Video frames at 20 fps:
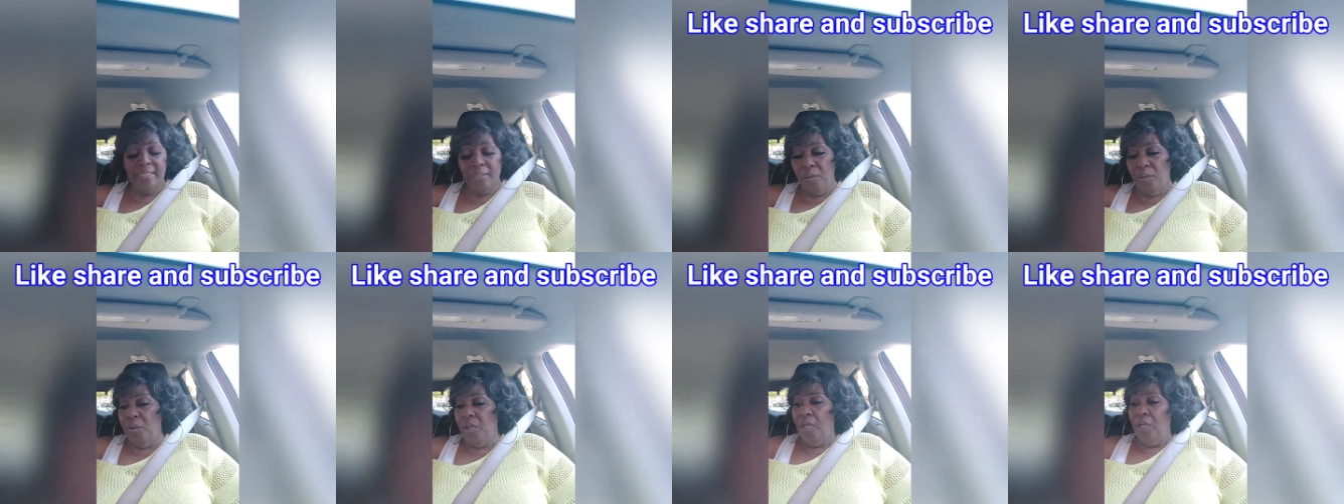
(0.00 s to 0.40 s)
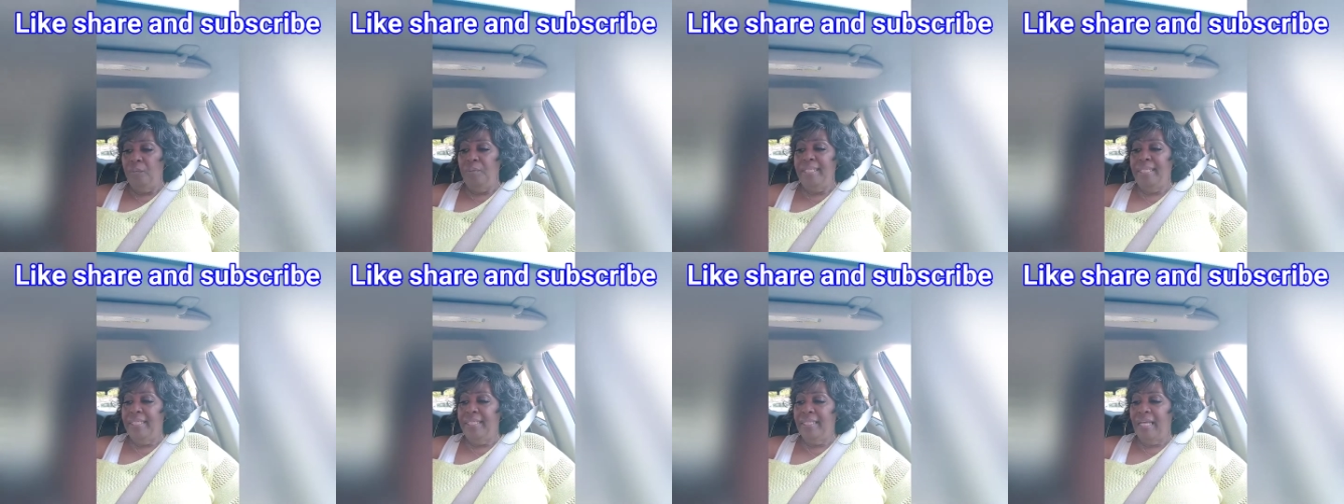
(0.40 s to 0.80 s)
So
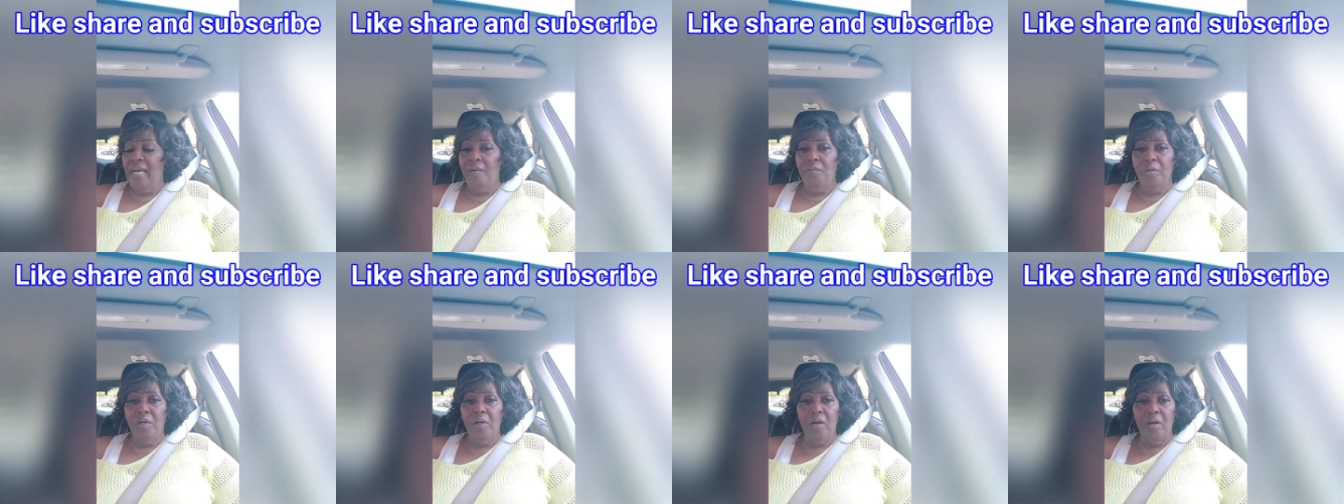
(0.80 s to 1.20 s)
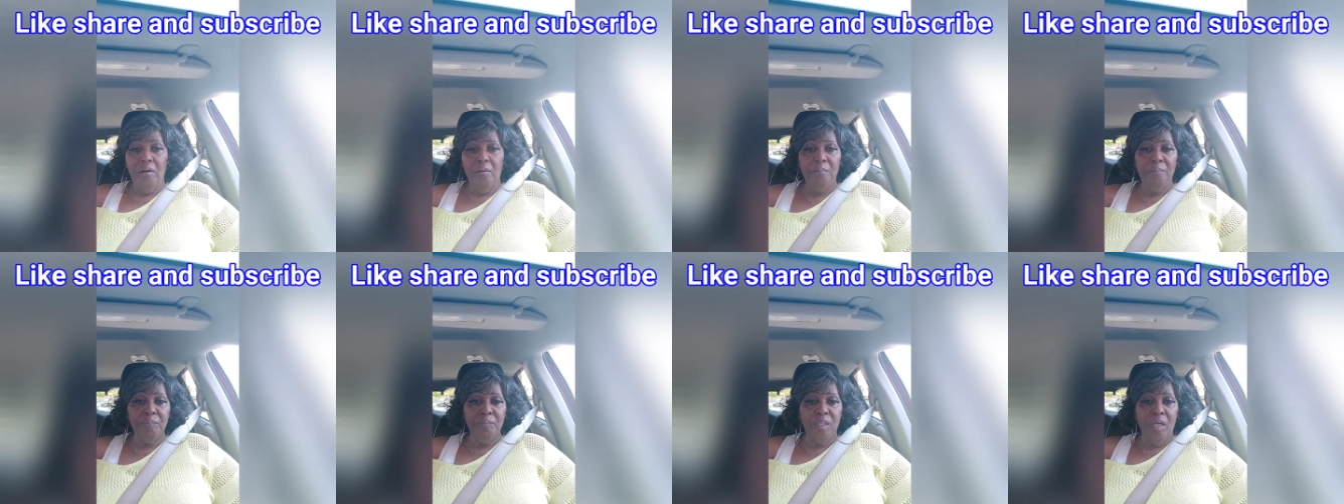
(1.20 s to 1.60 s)
we did
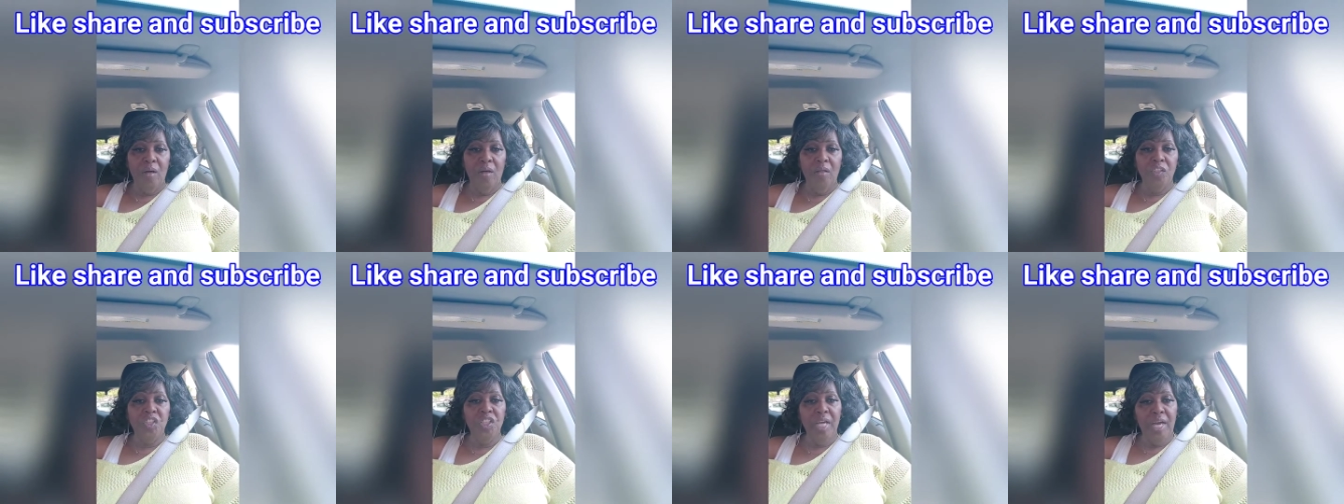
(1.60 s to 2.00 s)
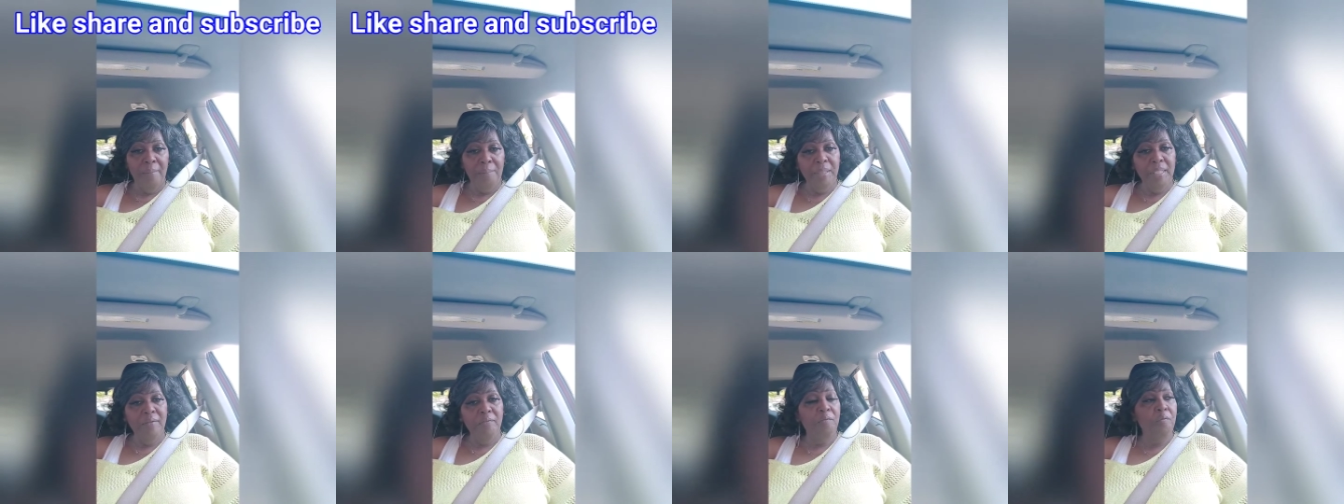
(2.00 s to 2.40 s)
our
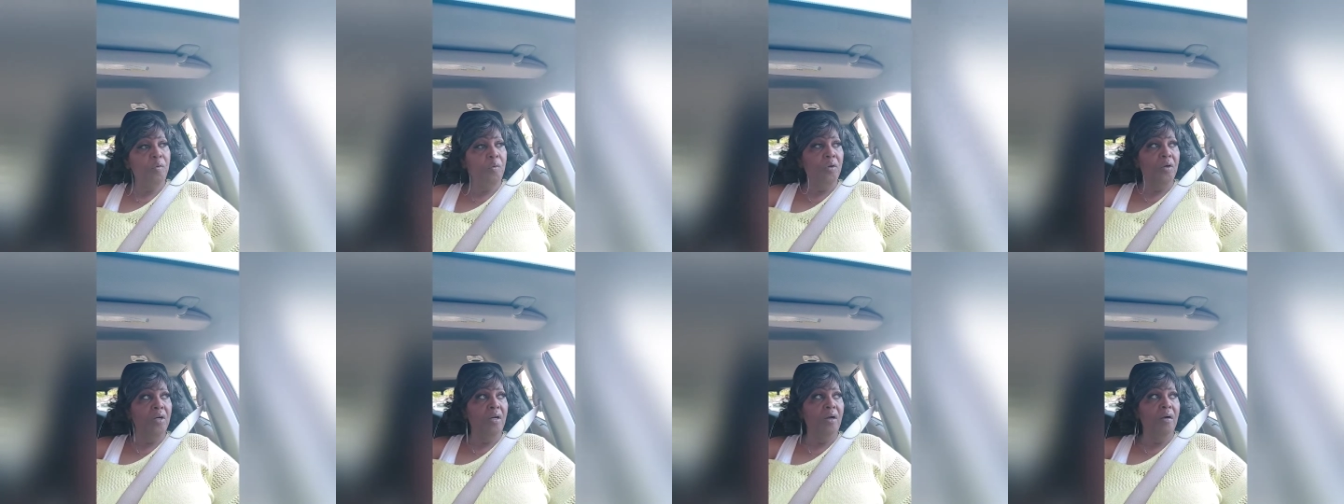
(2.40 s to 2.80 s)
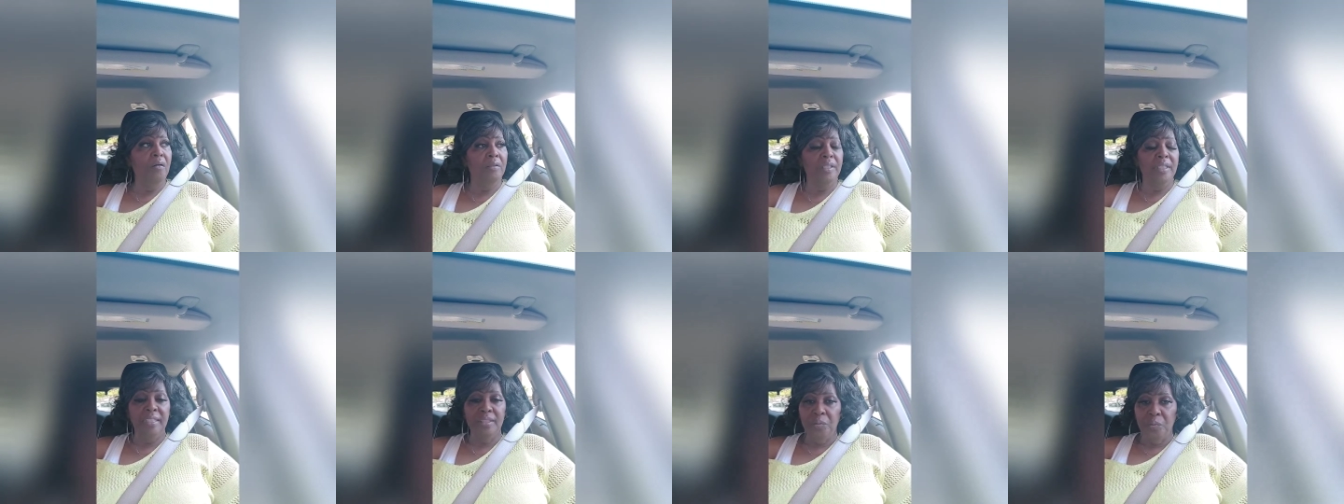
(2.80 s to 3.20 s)
shopping for
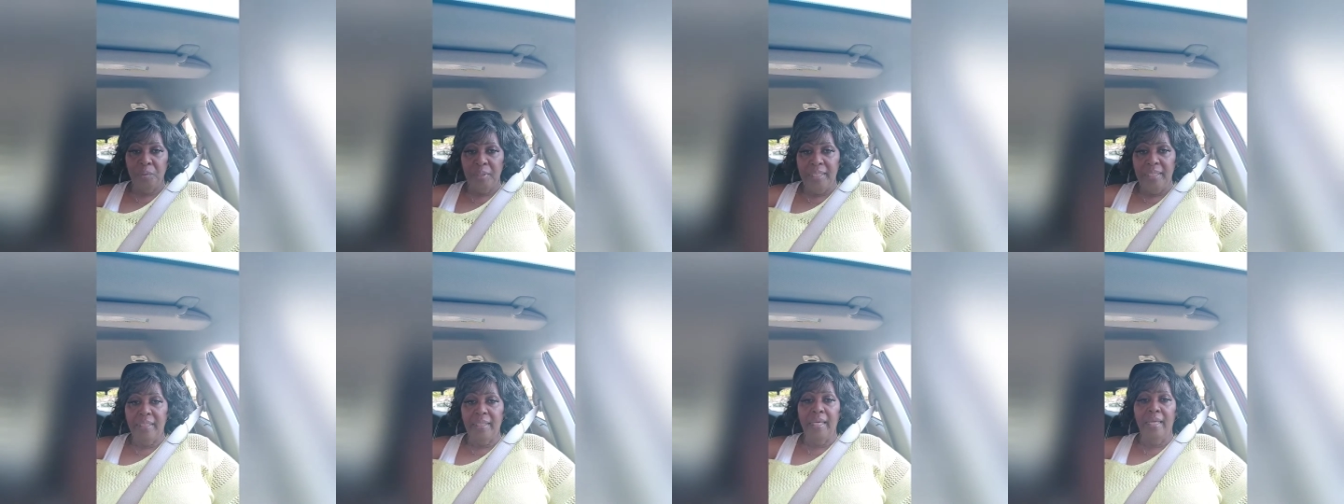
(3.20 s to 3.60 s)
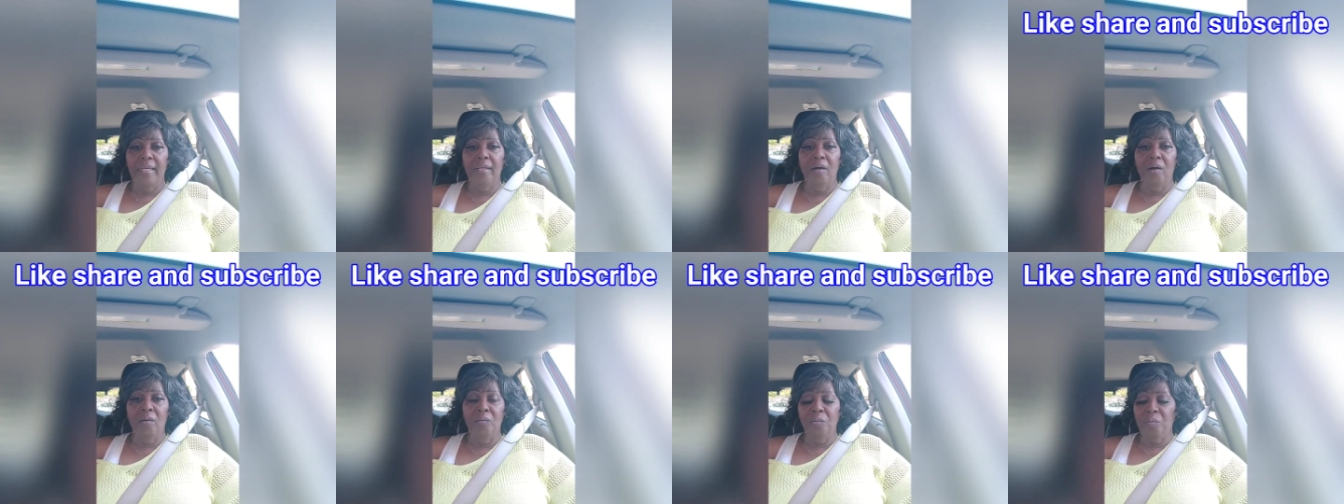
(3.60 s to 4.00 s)
this week
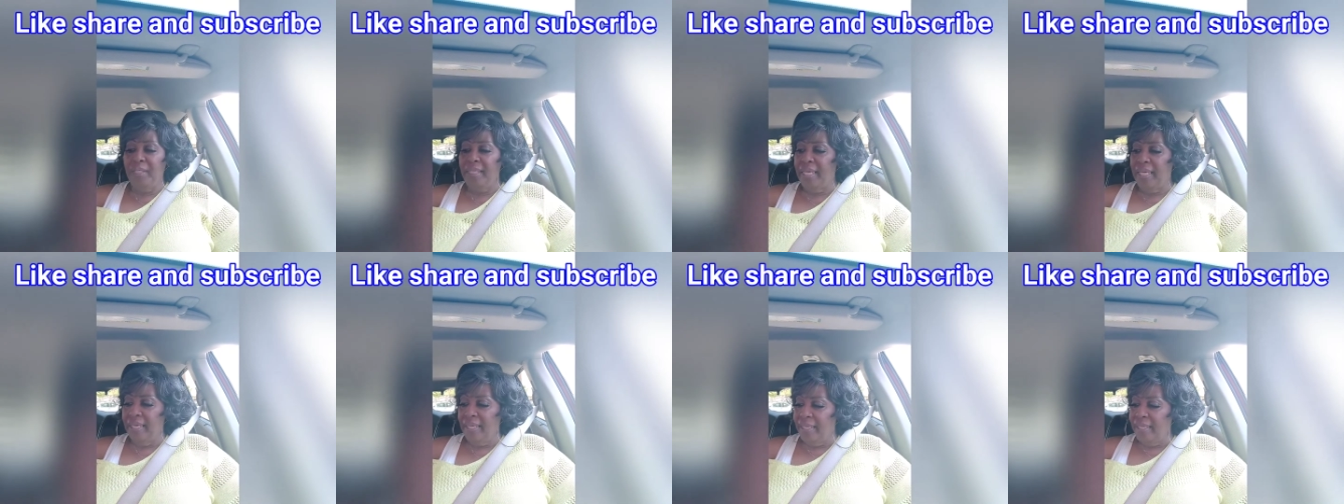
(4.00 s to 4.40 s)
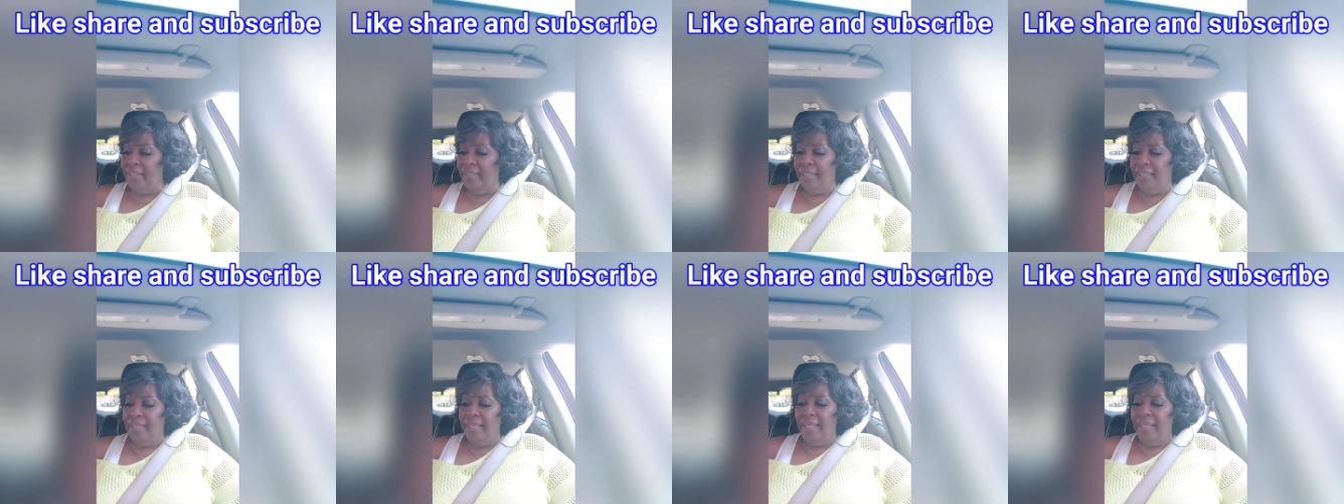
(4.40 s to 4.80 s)
and weekend,